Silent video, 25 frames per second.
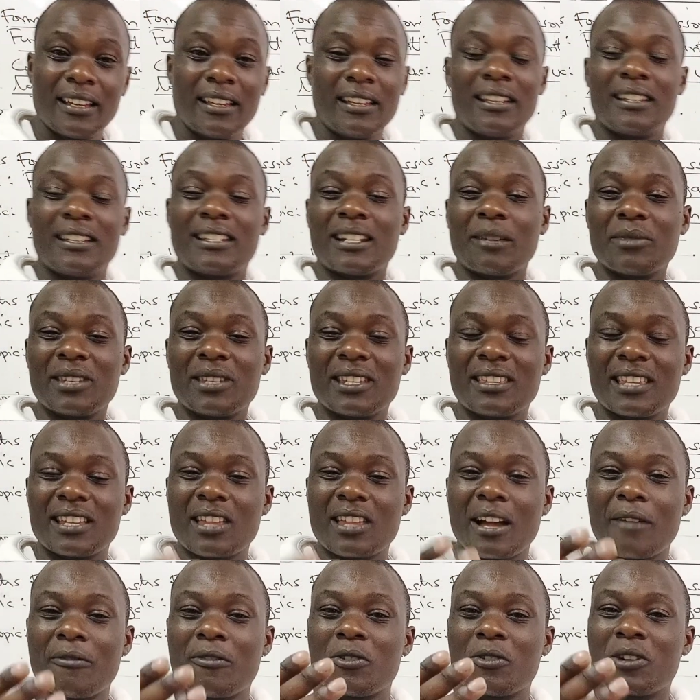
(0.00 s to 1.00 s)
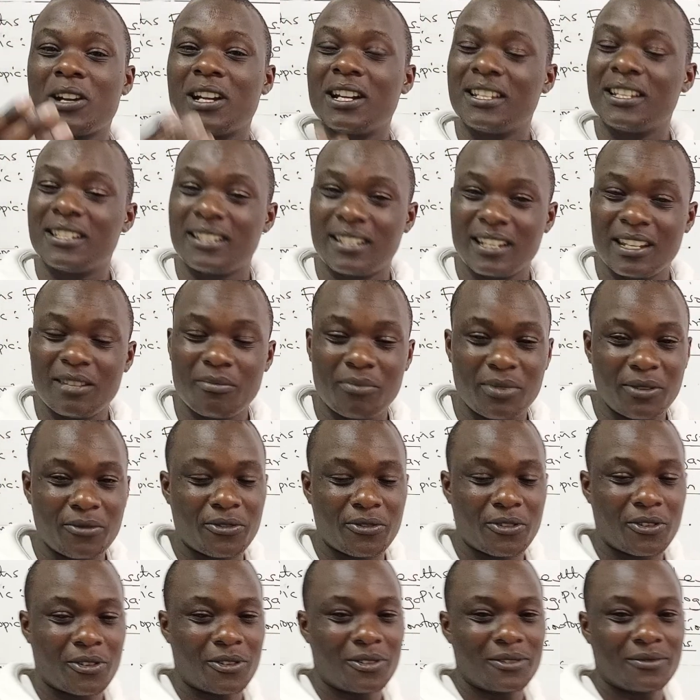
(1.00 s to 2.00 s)
is something that I've already seen
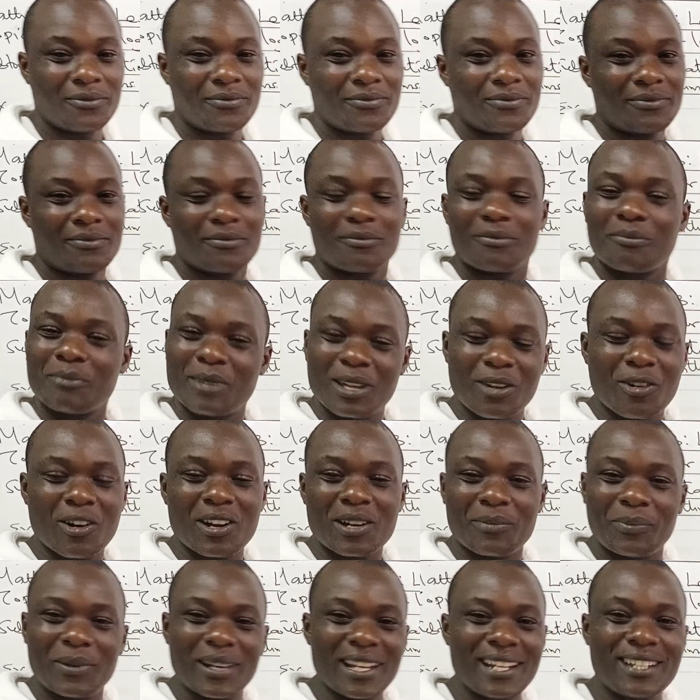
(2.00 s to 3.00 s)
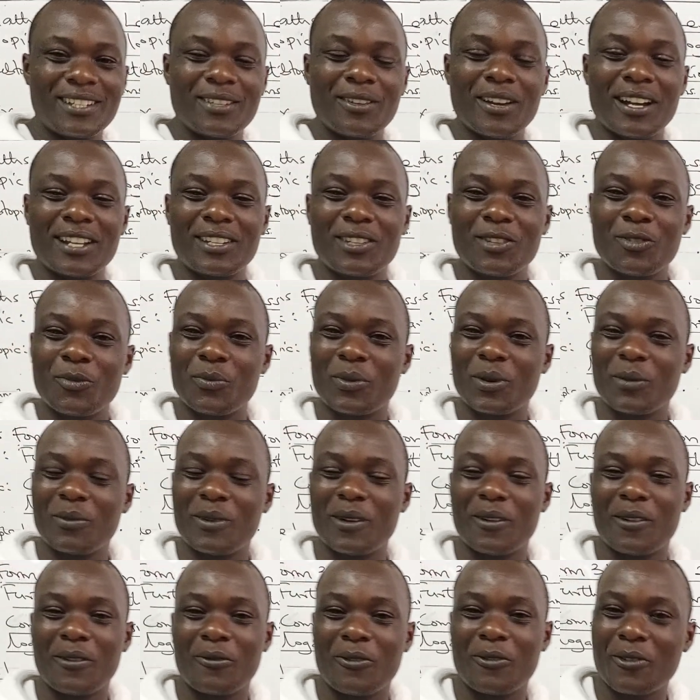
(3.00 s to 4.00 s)
before. May God bless you as you
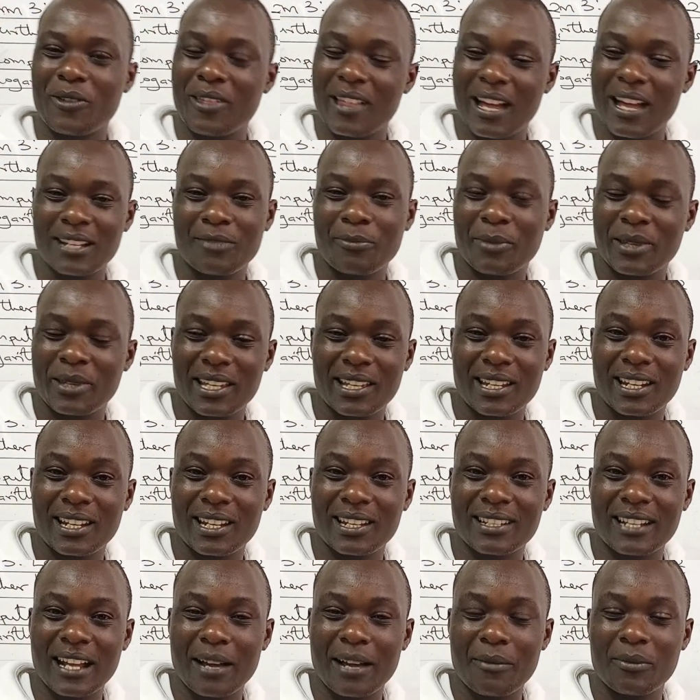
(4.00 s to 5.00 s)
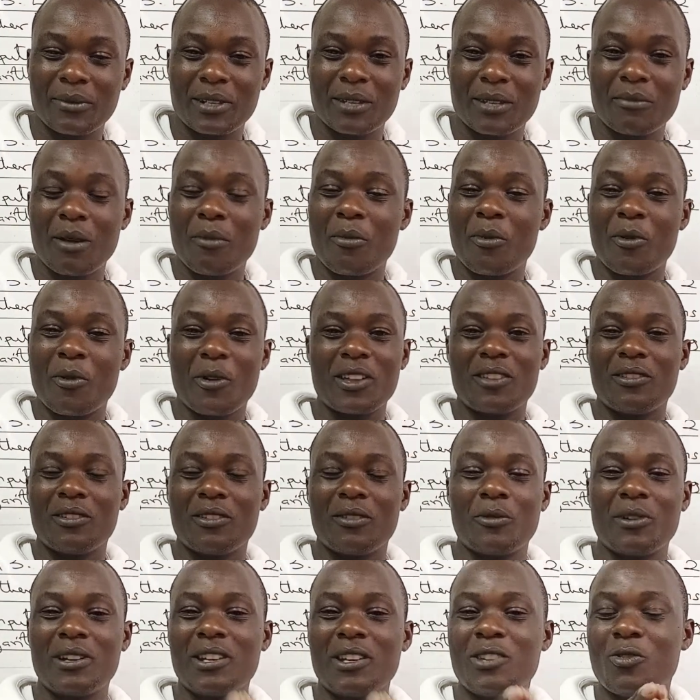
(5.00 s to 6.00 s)
prepare for that particular exam. Remember,
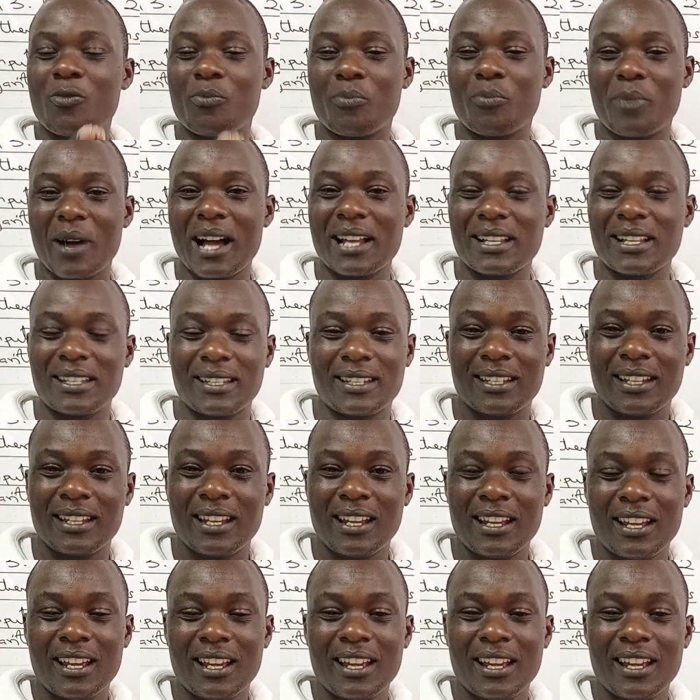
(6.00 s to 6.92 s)
when you pass,